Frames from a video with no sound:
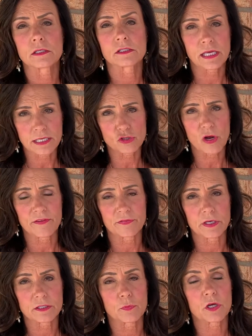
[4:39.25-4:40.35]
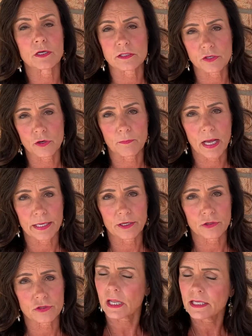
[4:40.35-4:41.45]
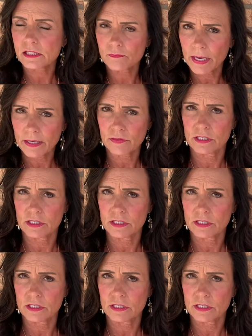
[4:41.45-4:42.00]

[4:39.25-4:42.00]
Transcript: sex trafficked because they're minors. Let's make the